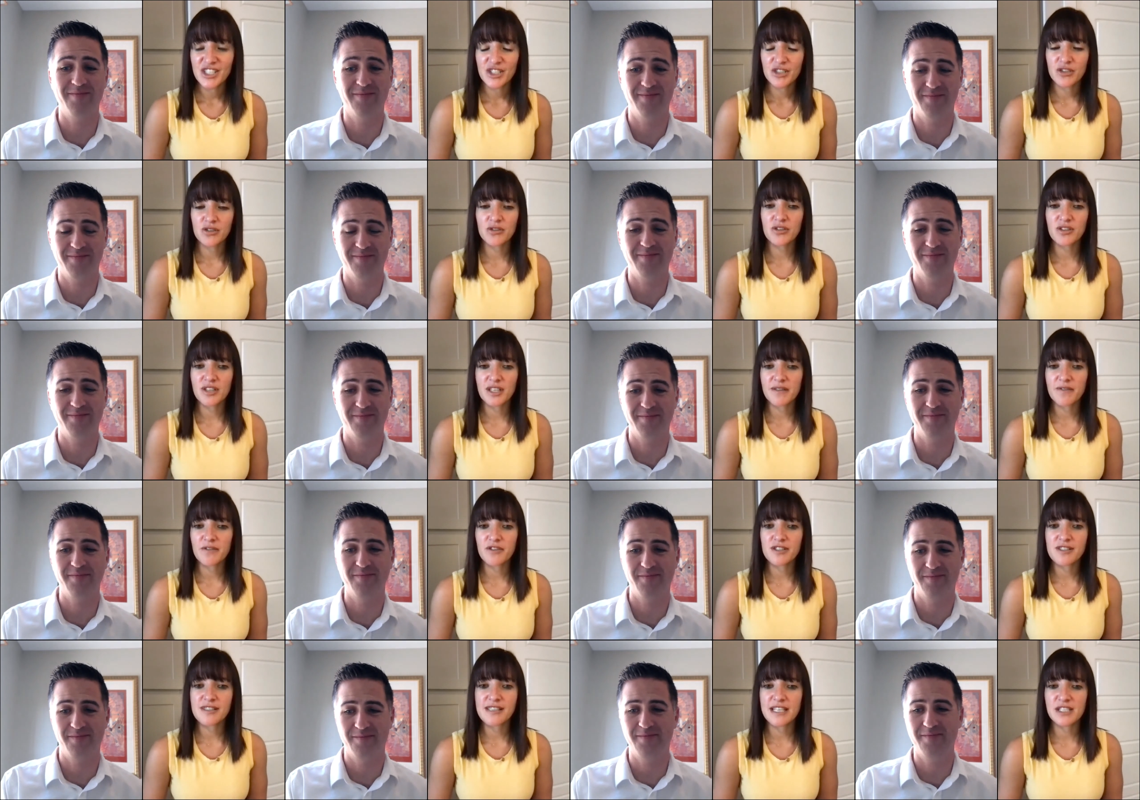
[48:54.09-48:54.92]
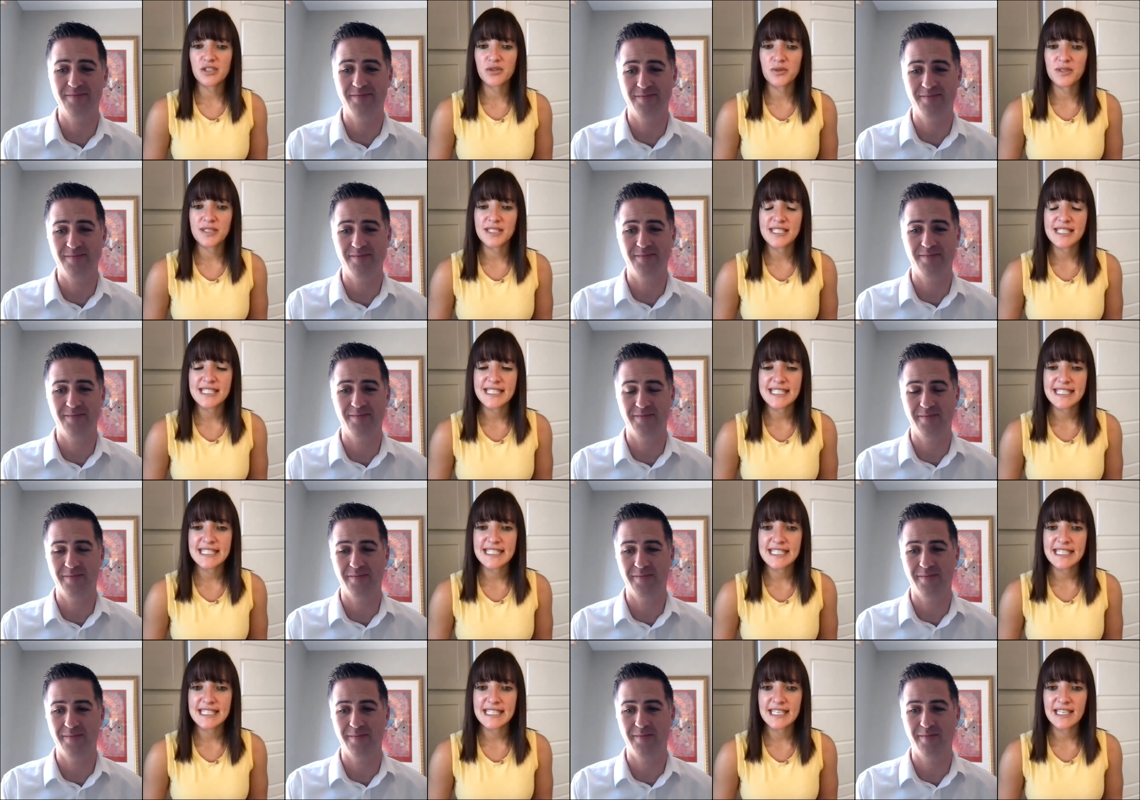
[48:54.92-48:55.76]
Speaker 1: You're looking for Schedule
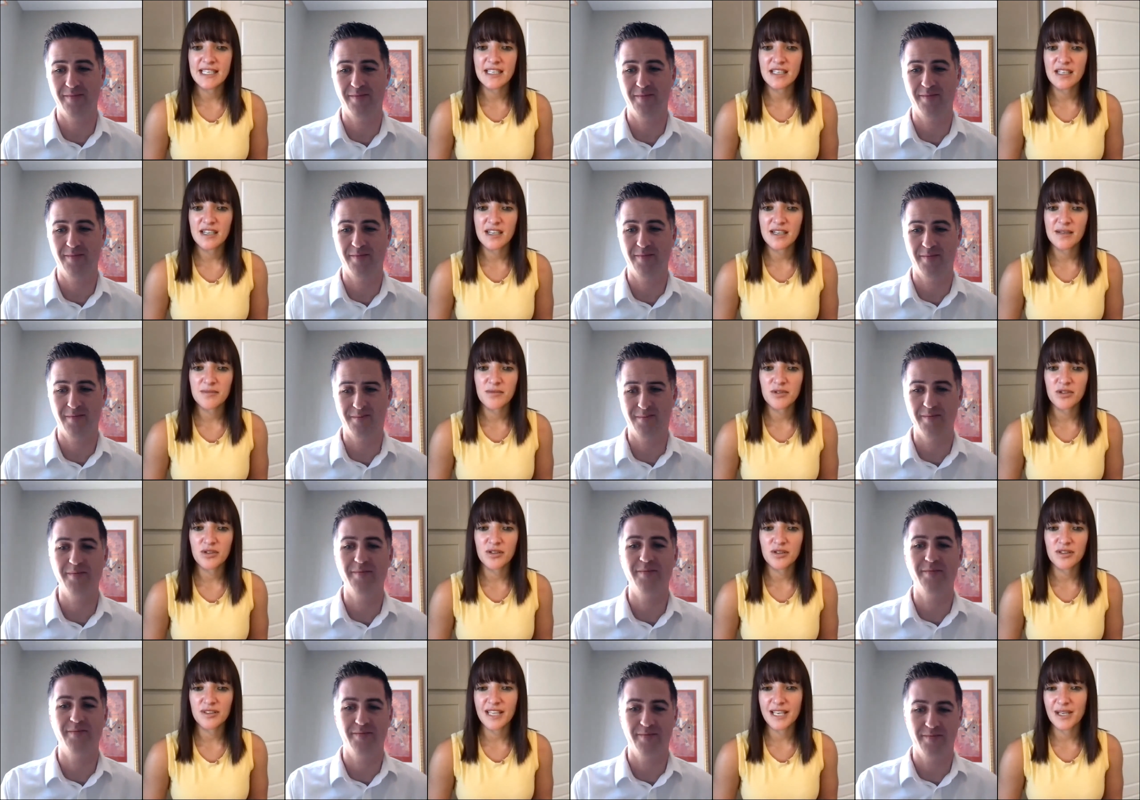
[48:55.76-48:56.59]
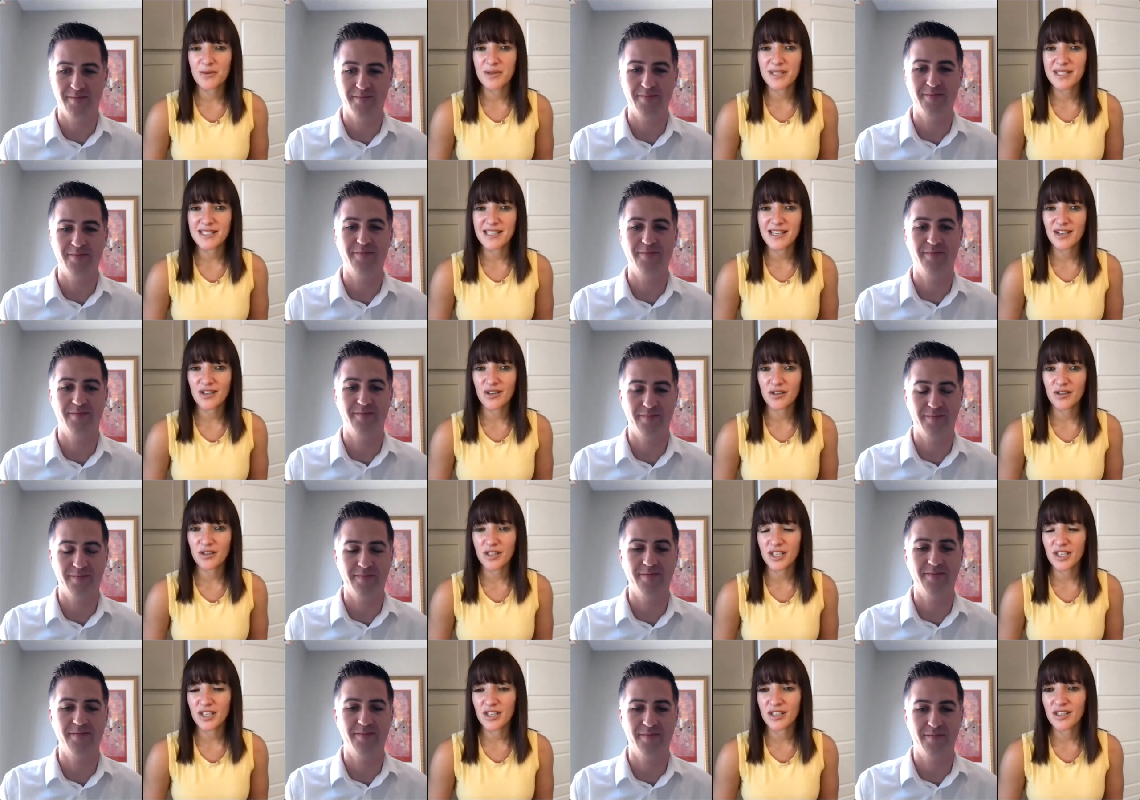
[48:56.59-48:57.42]
C income, or like we said
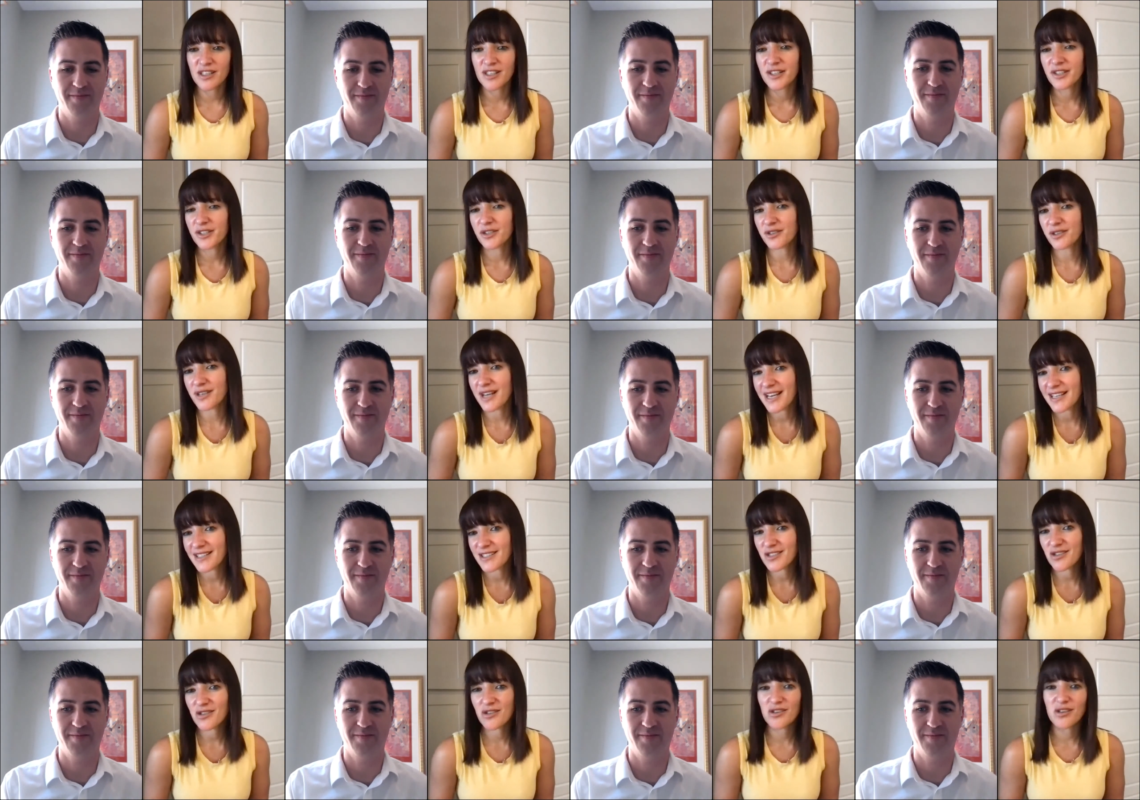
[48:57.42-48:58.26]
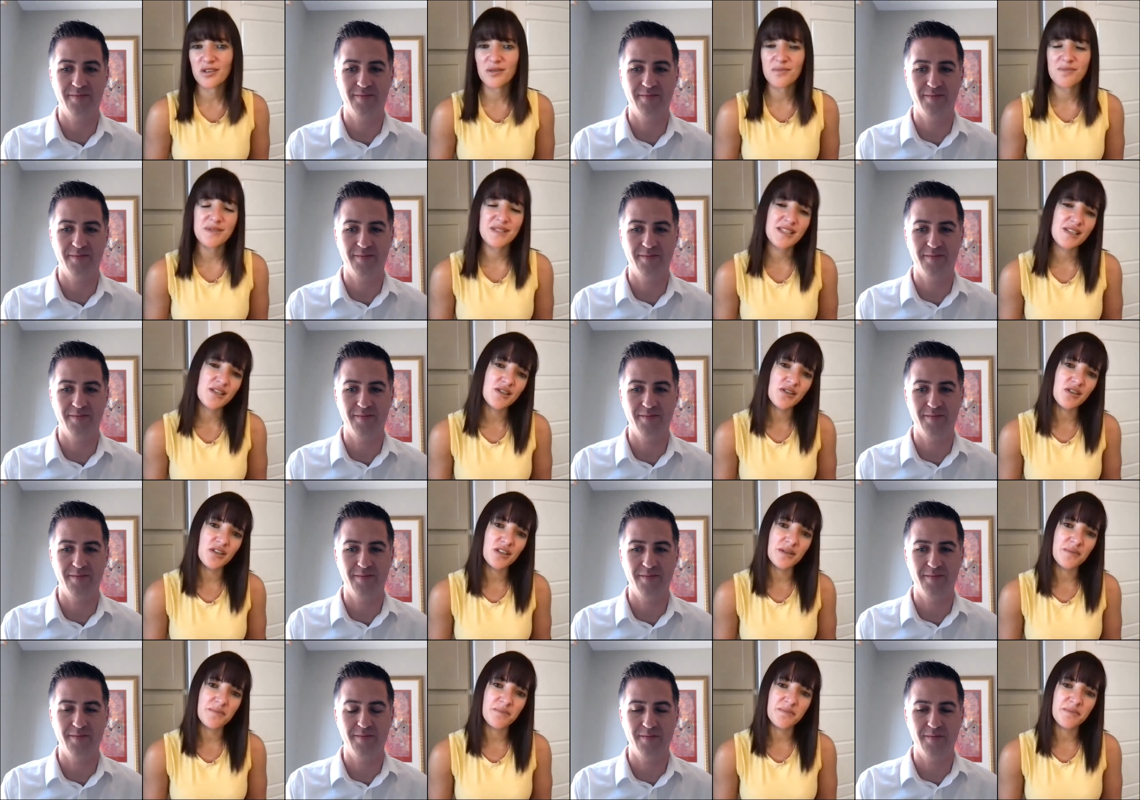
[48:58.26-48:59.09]
earlier, you're an S Corp, C
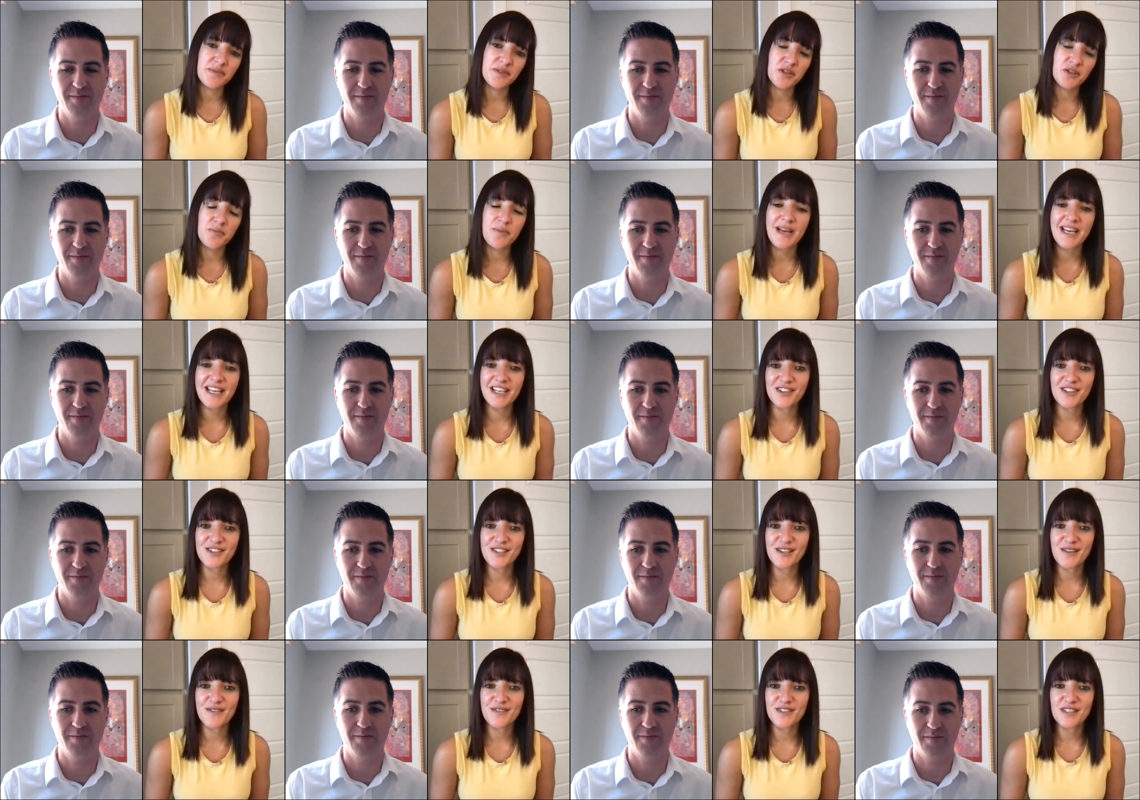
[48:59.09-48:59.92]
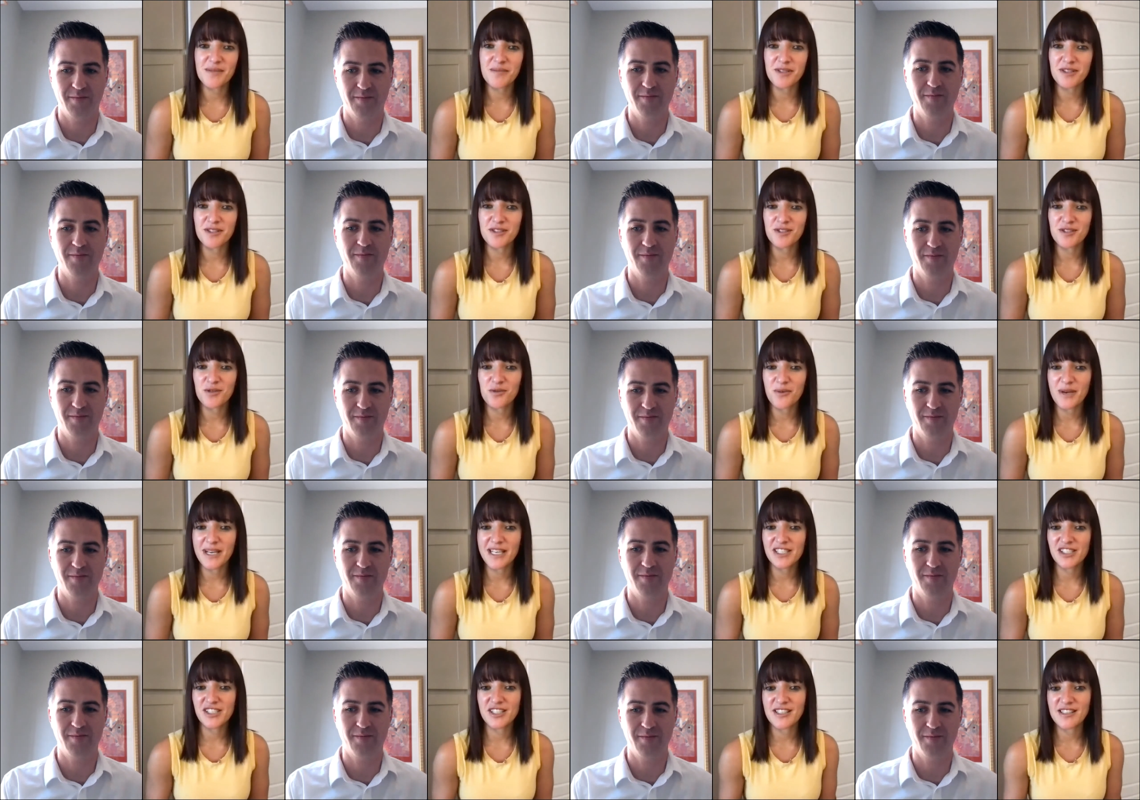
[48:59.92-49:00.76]
Corp, you're paying yourself W two
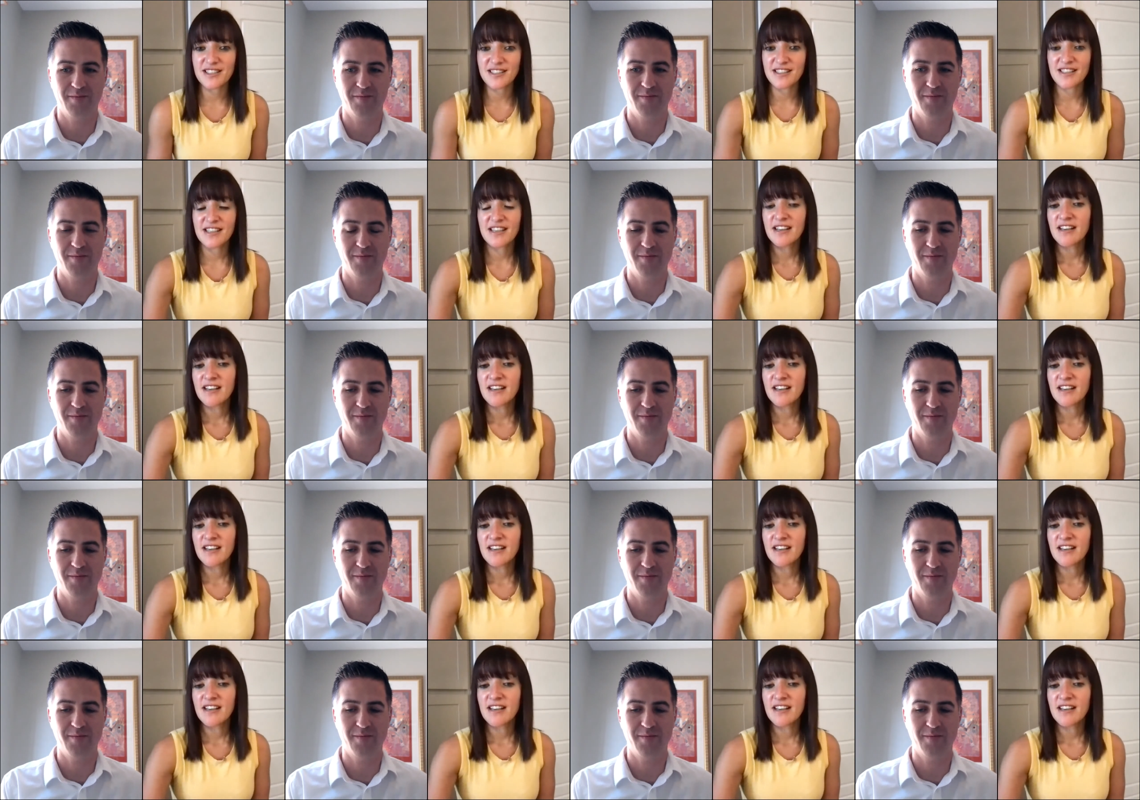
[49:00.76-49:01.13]
wages.